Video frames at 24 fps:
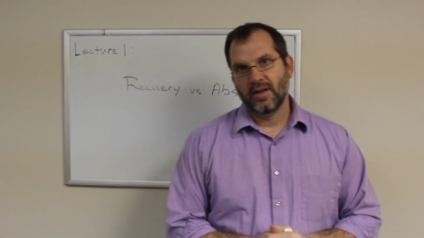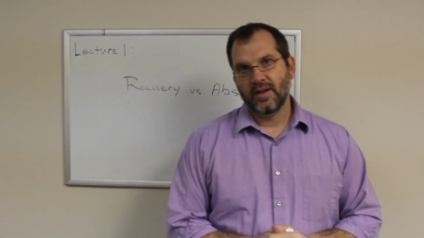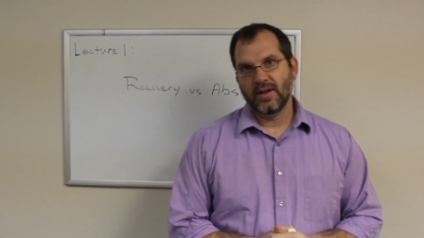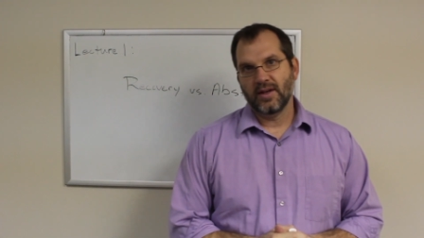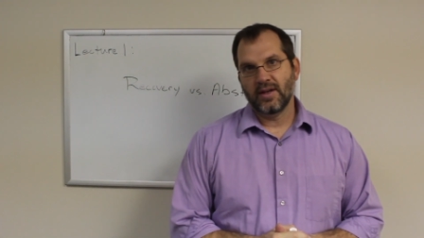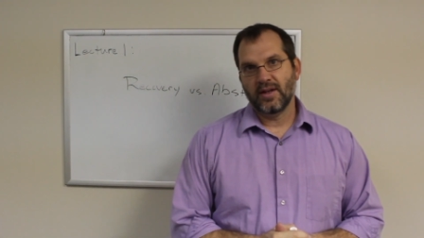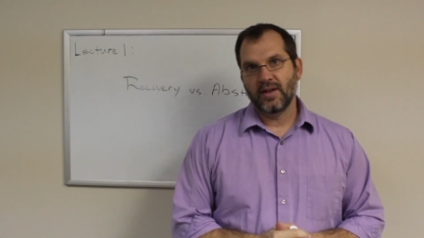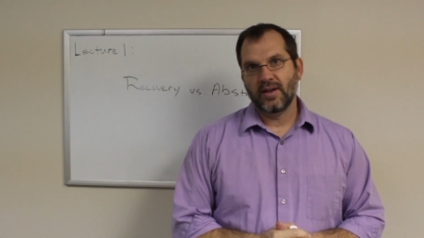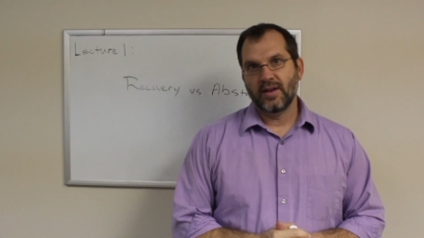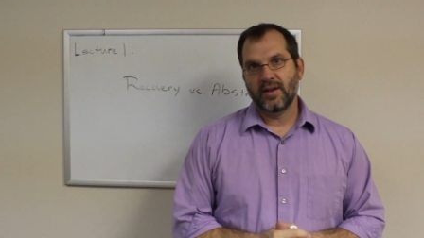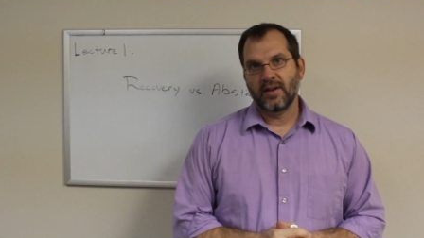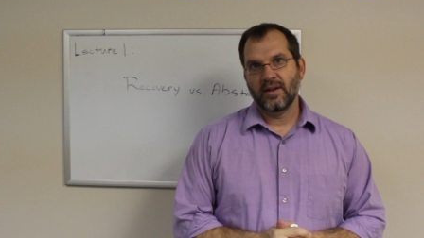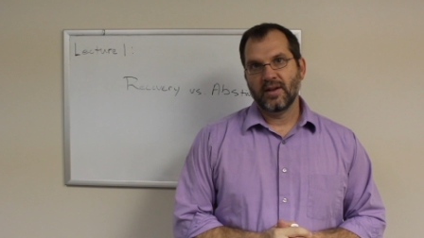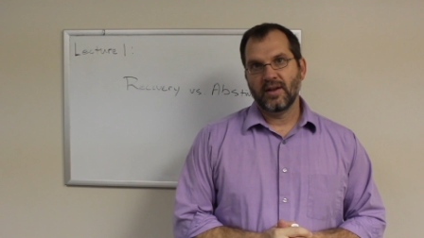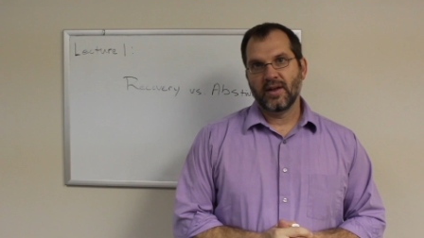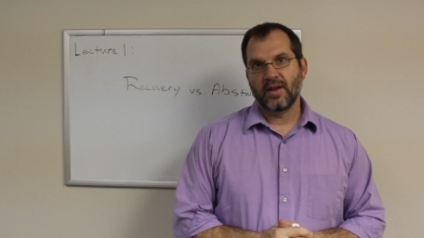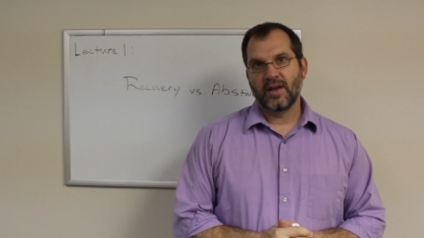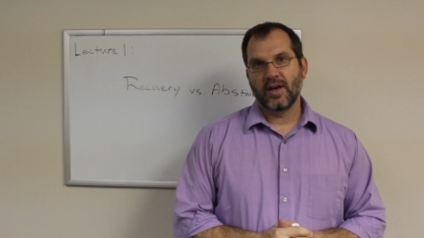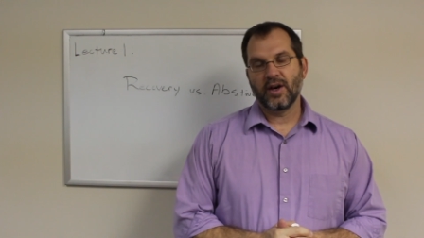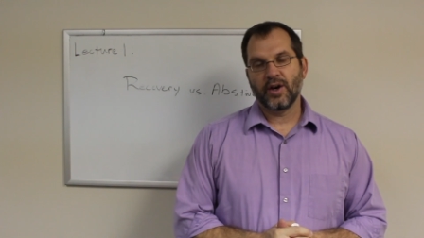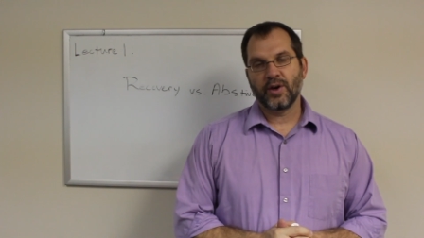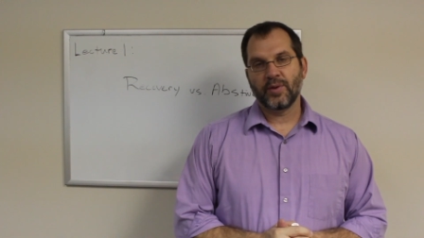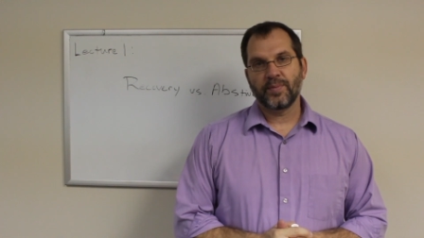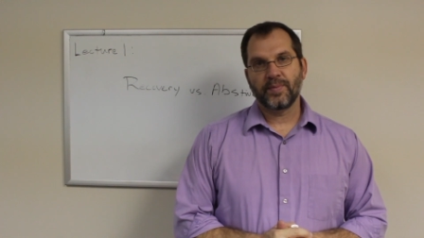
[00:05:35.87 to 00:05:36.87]
and
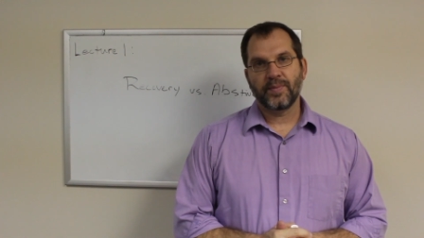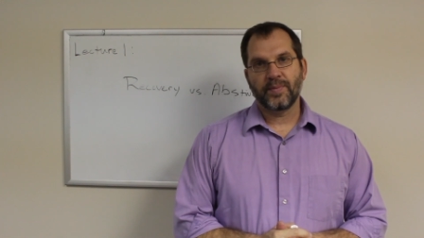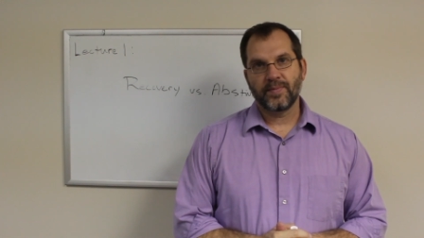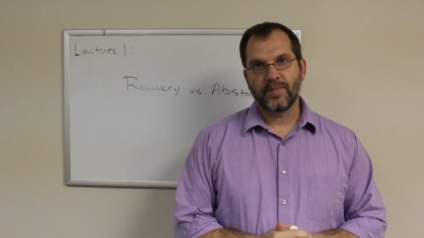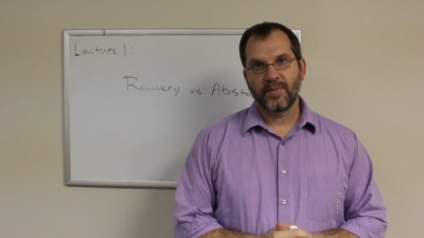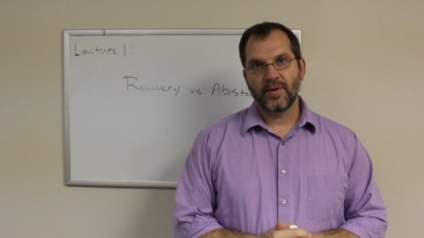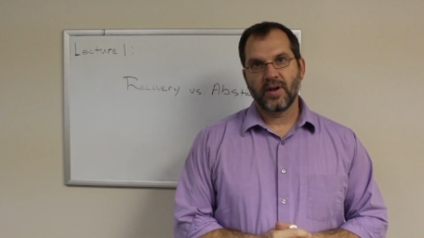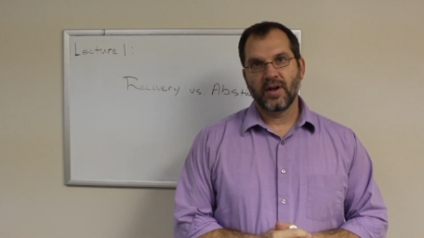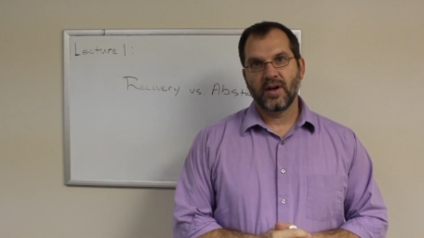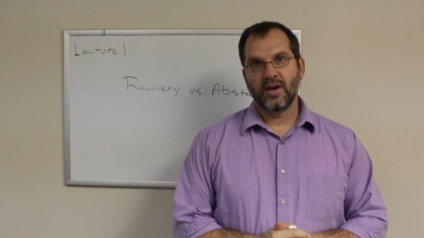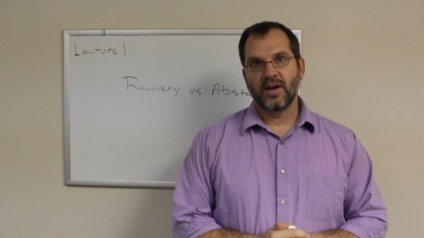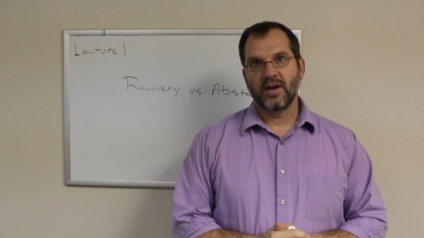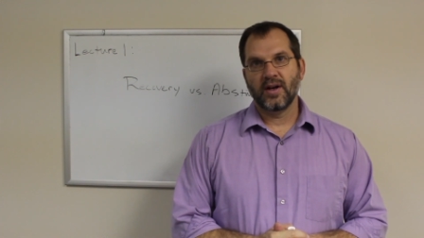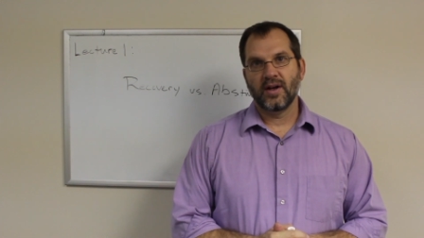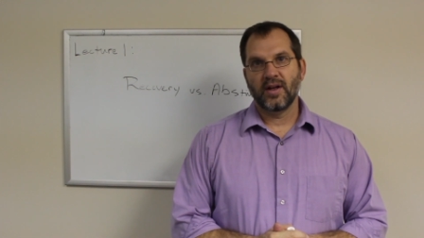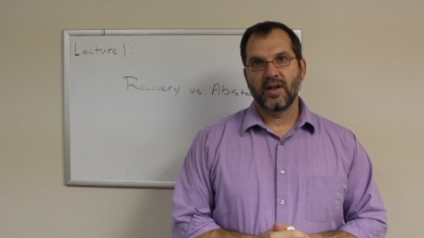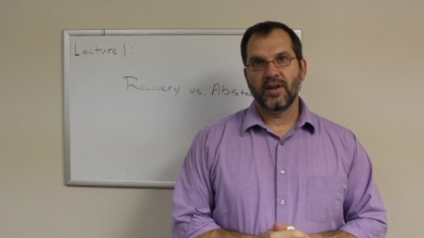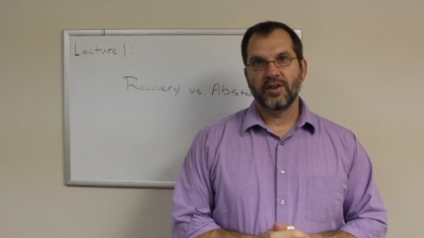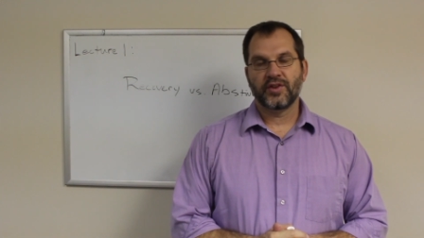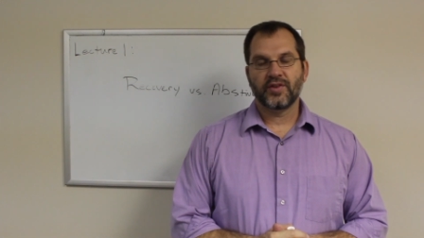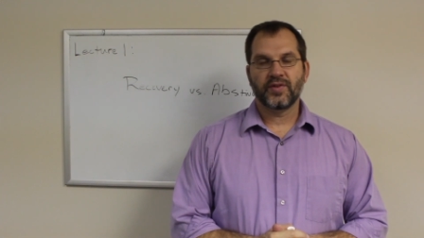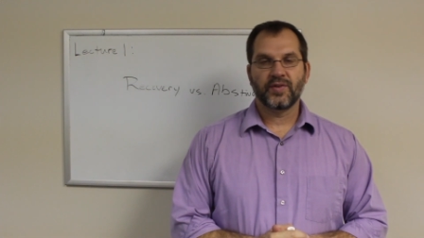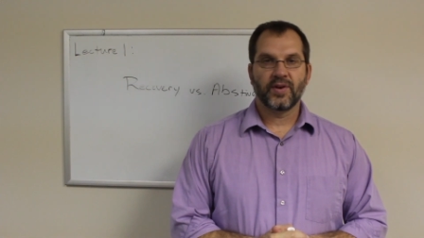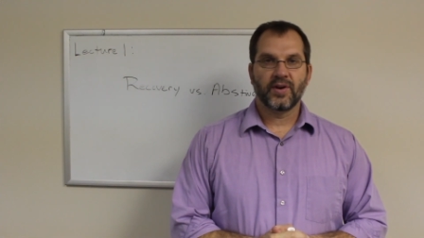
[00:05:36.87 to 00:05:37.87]
help
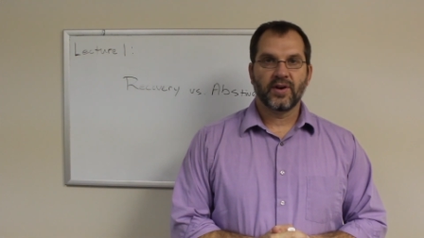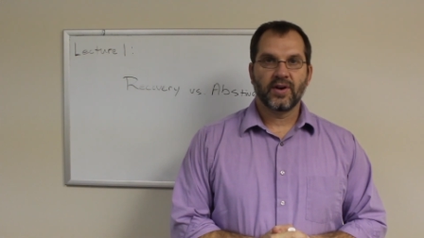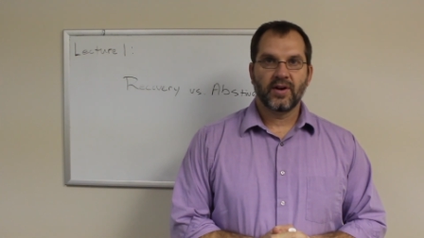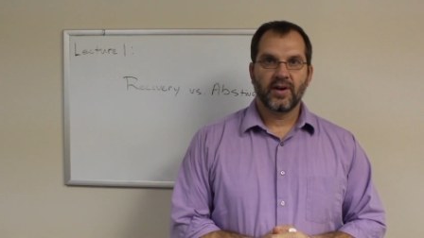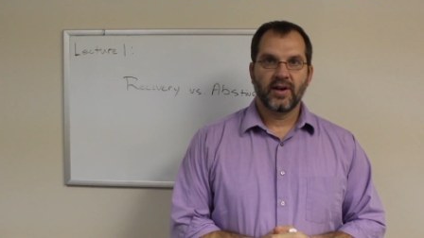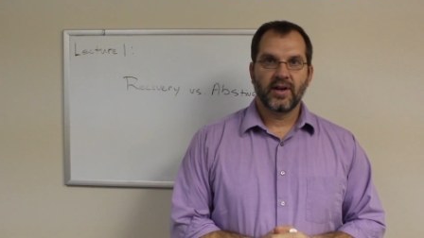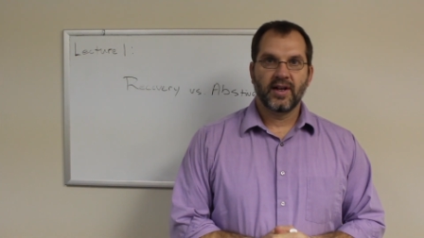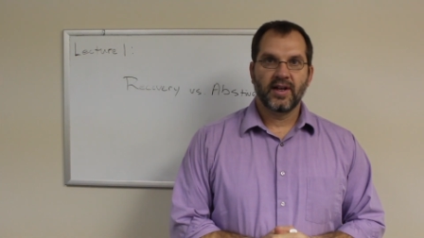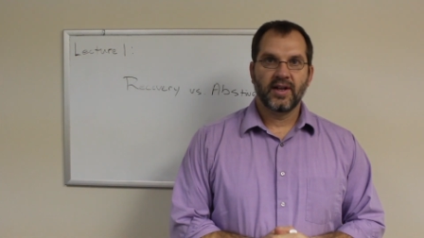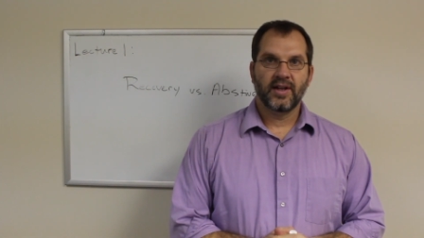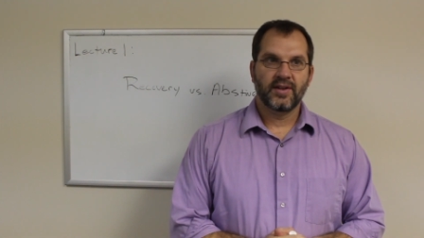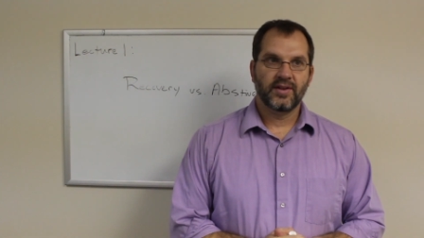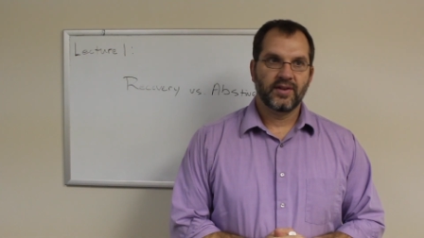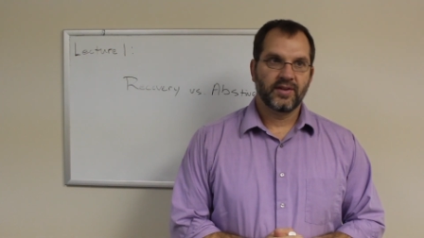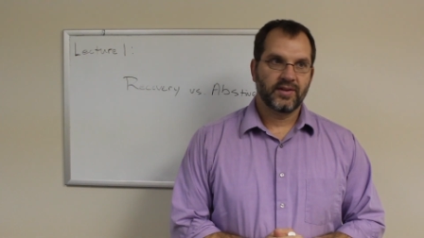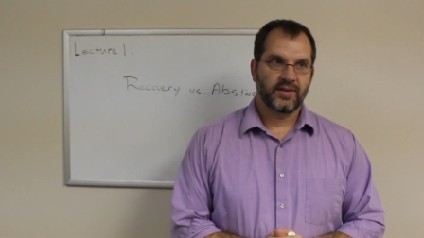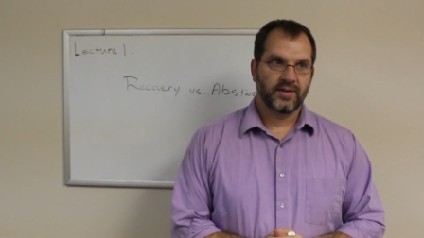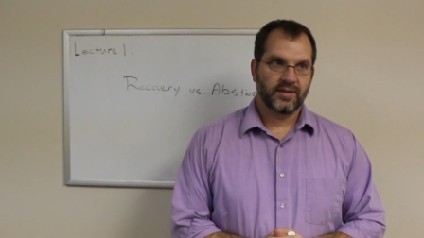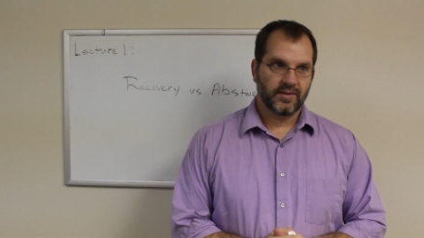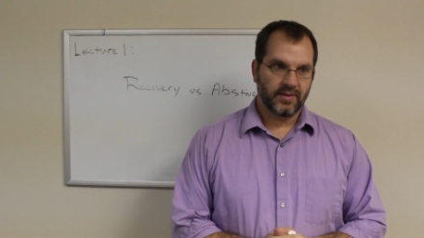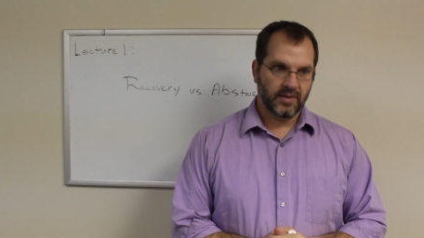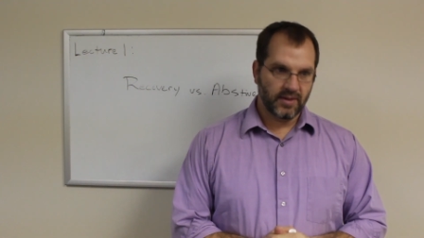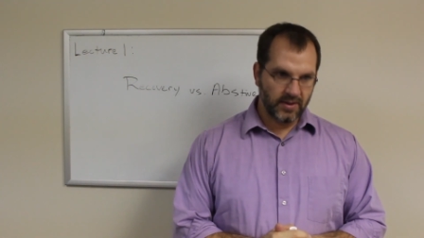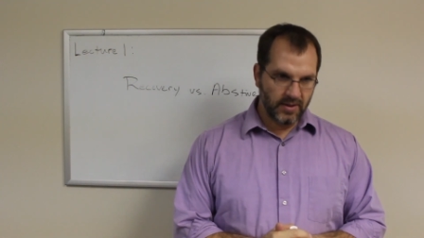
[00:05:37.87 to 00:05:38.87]
as far
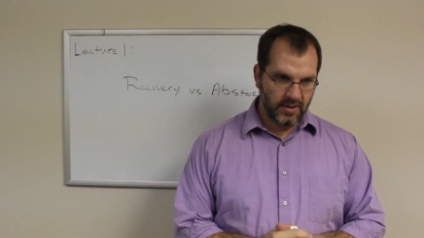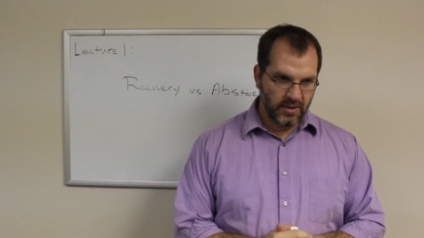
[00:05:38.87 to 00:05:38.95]
as